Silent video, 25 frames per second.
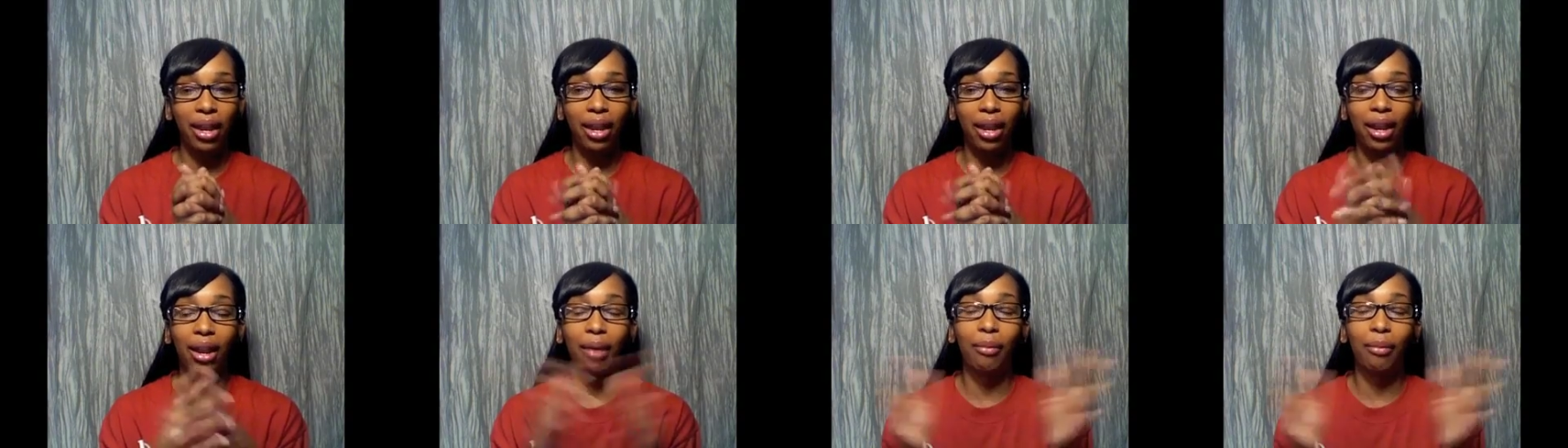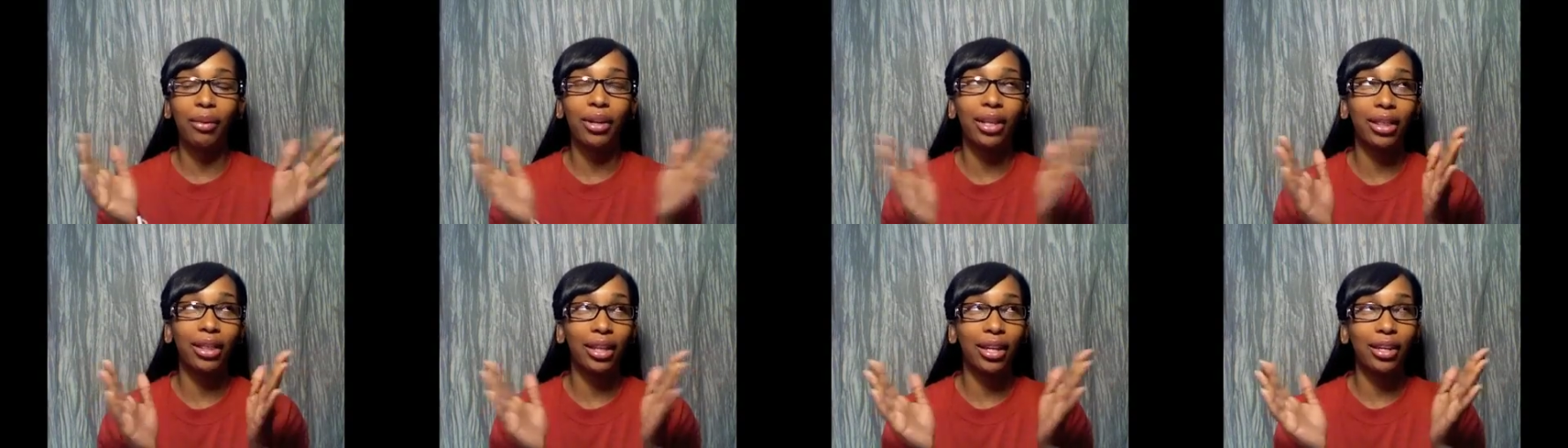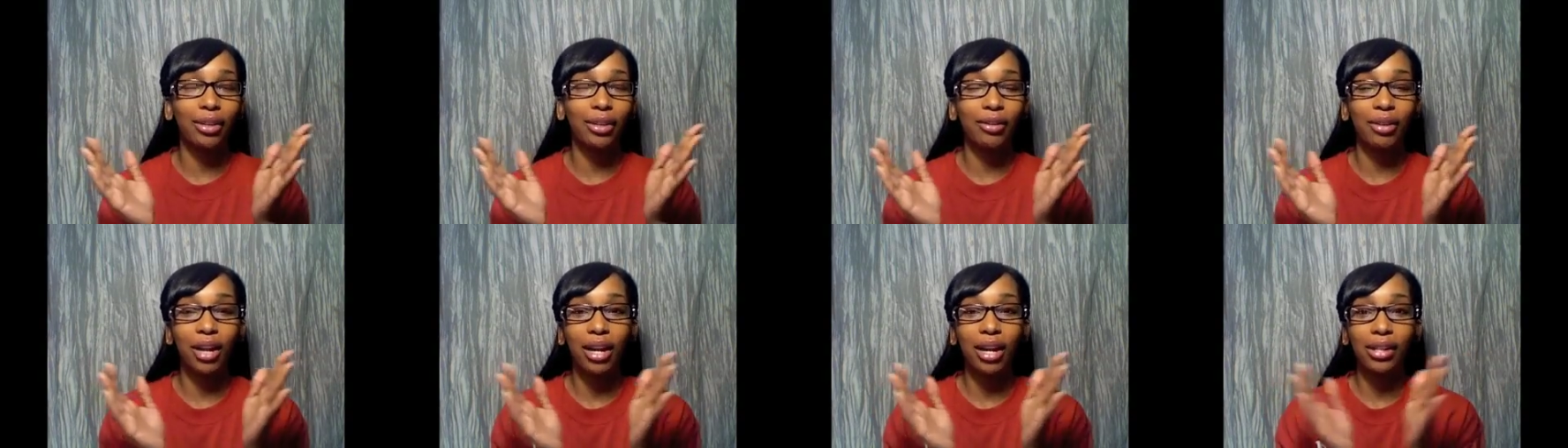And I want to
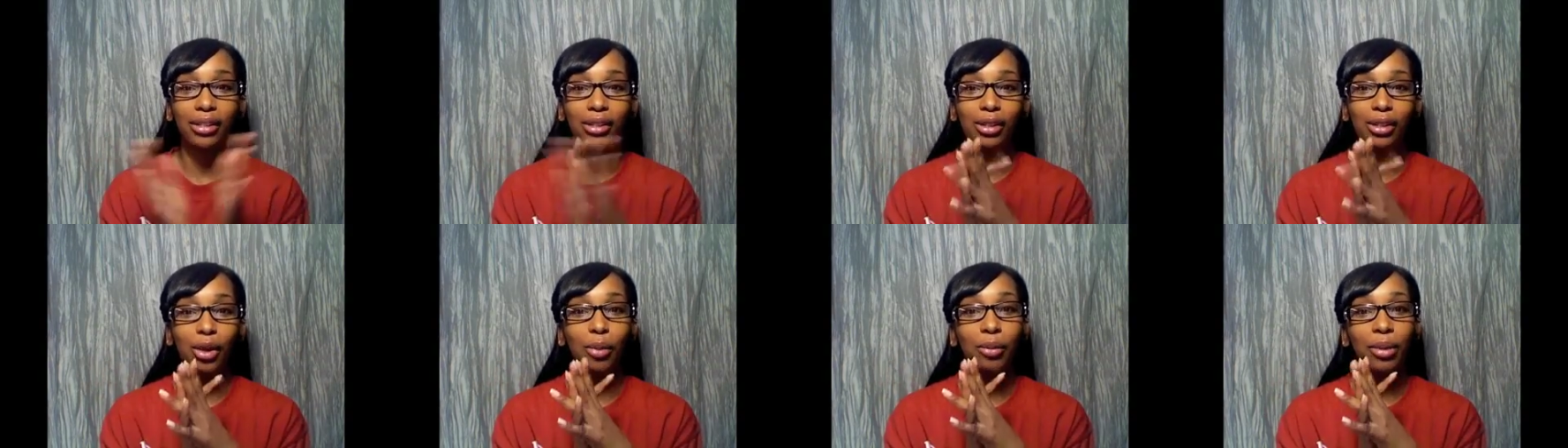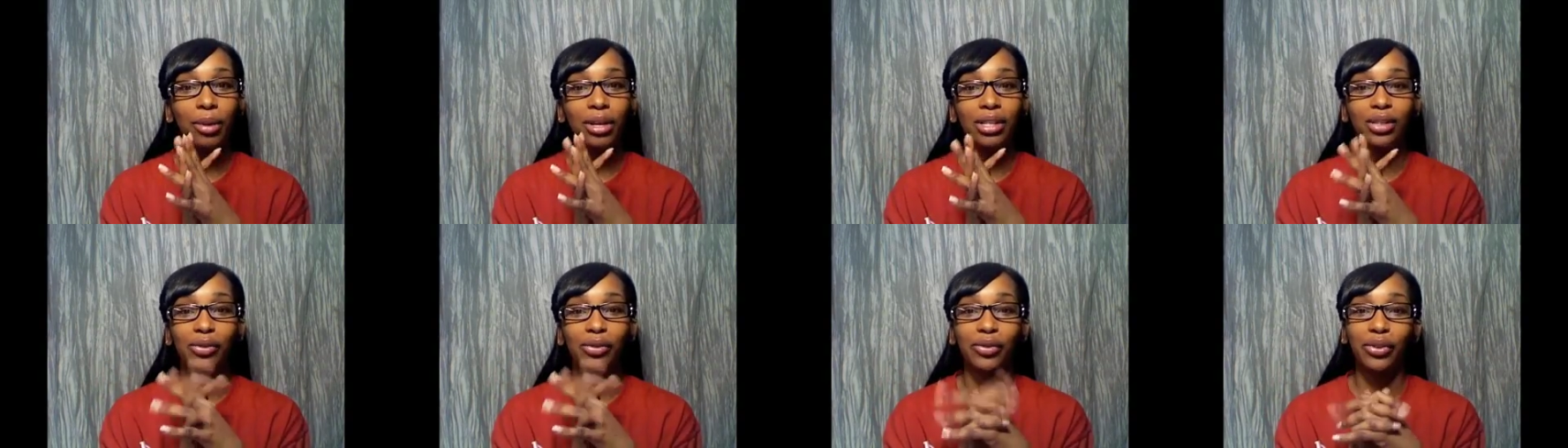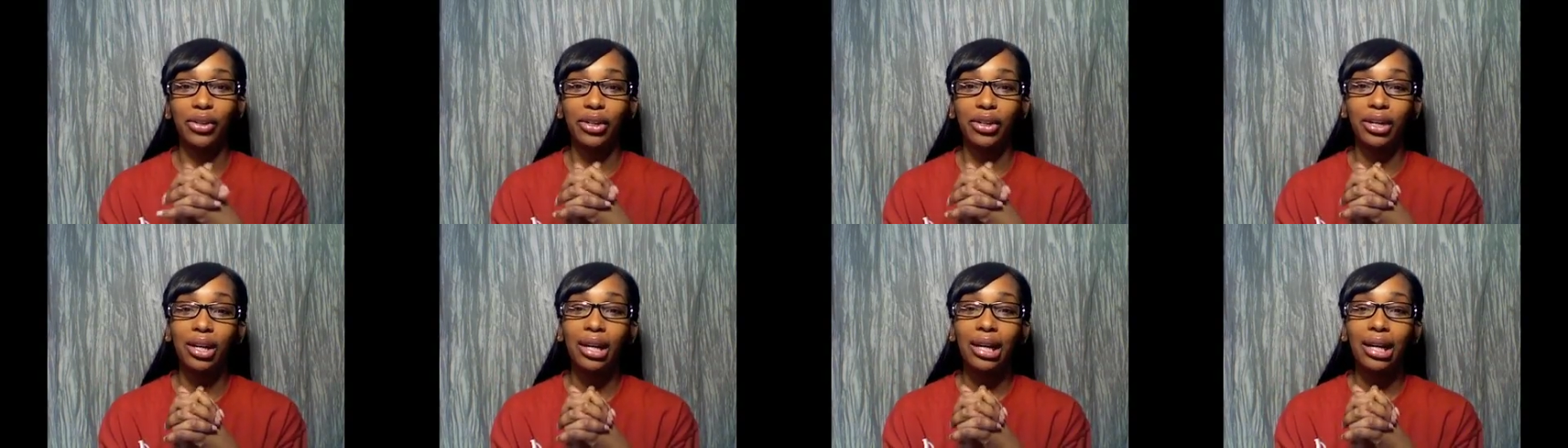thank you guys so much
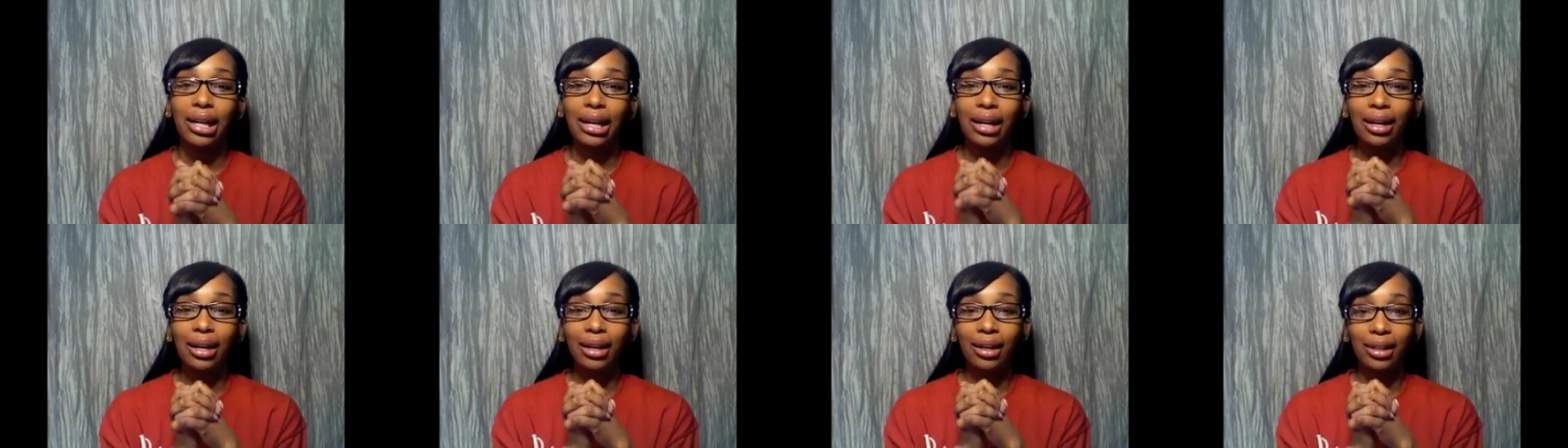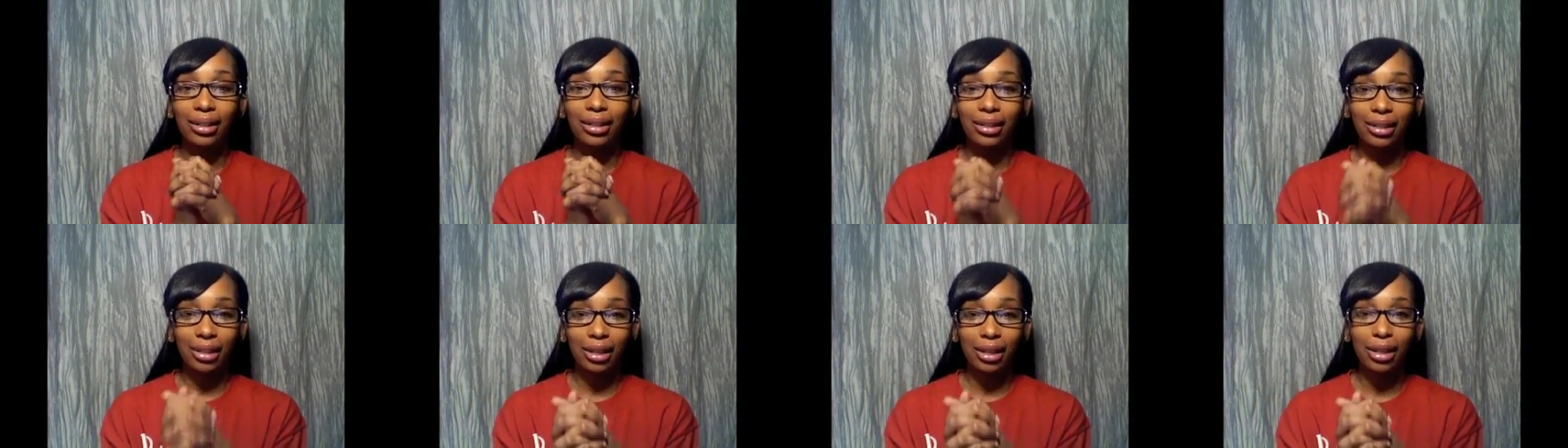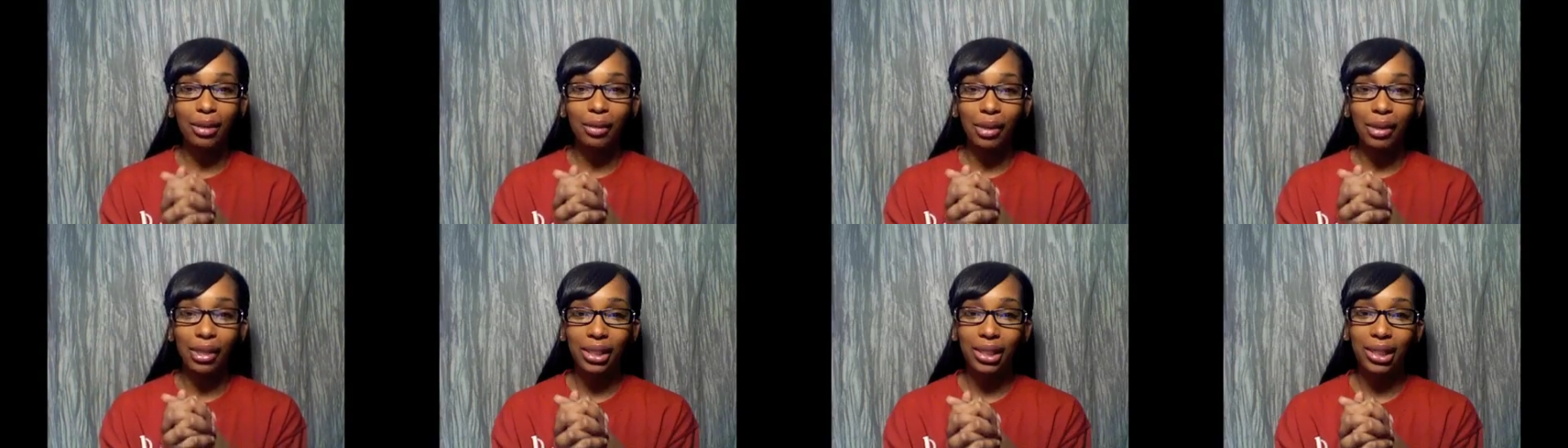for
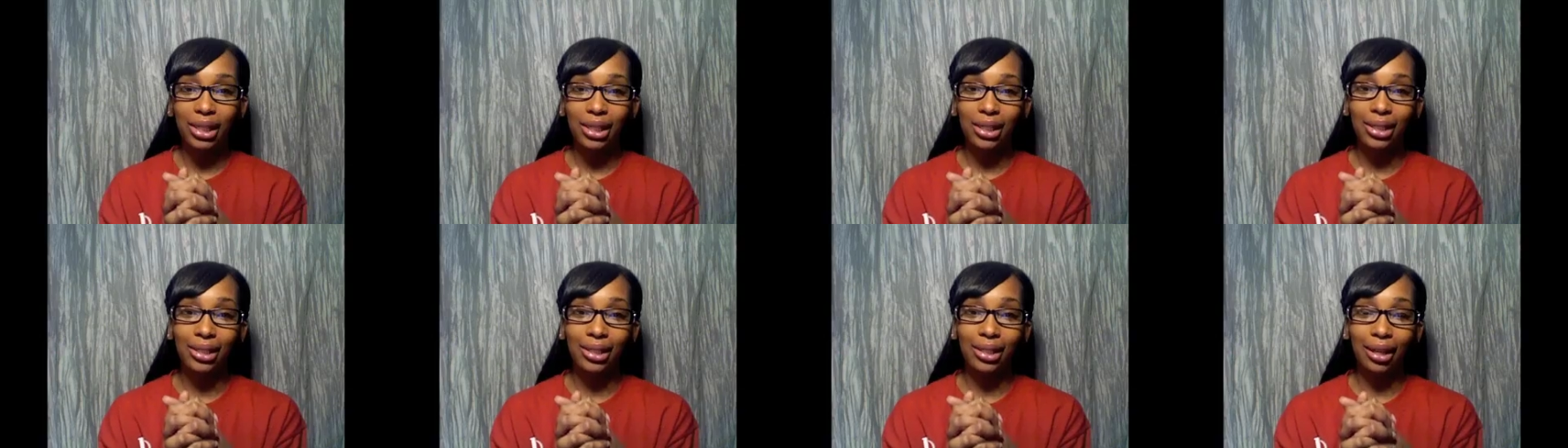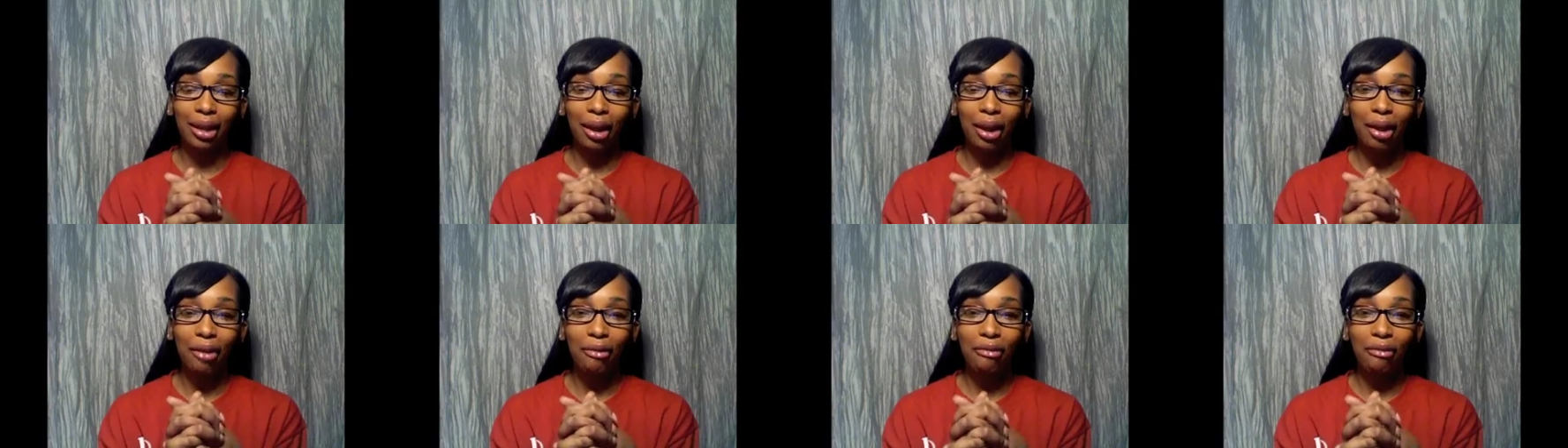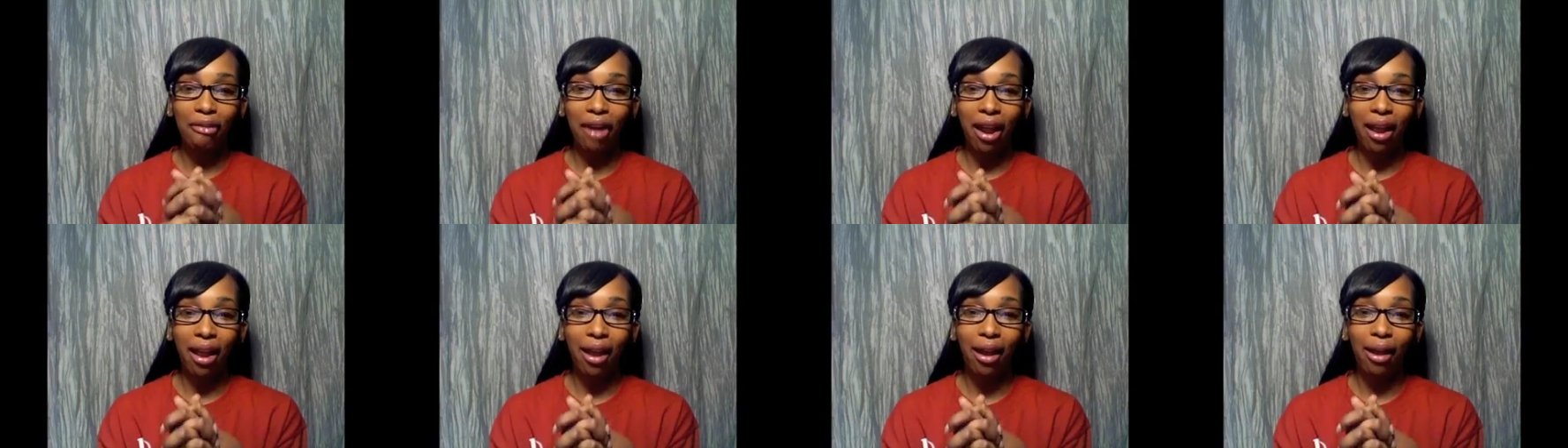continuing to stick
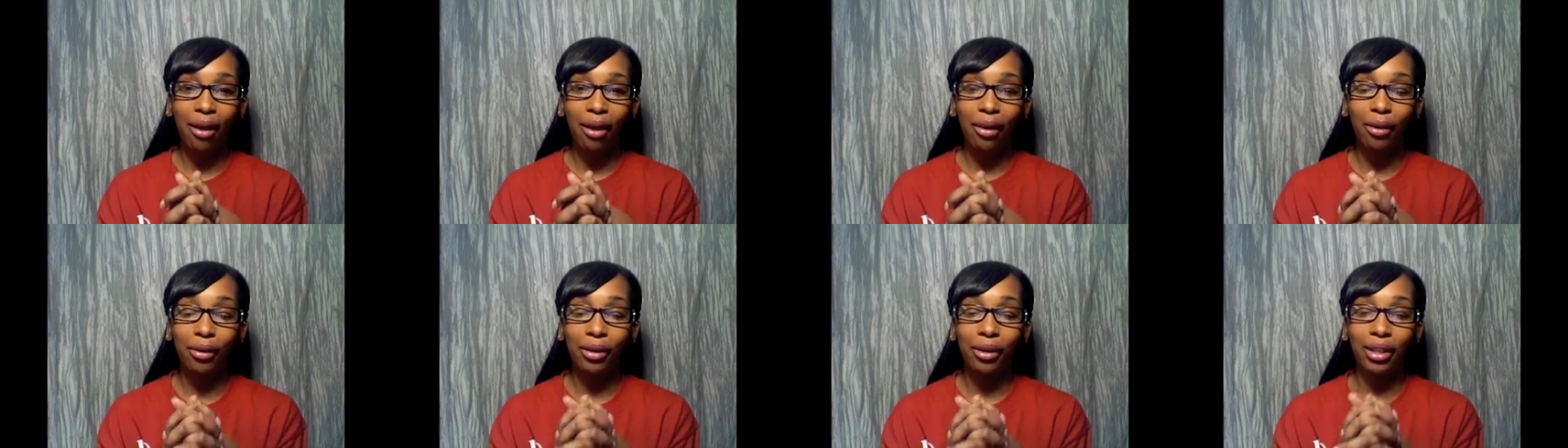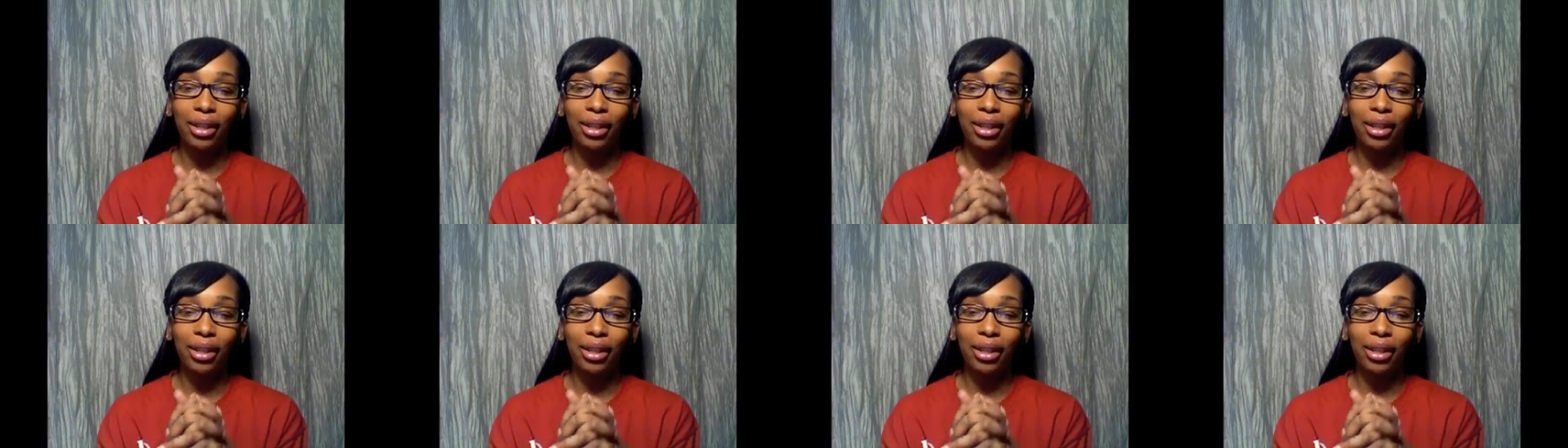around.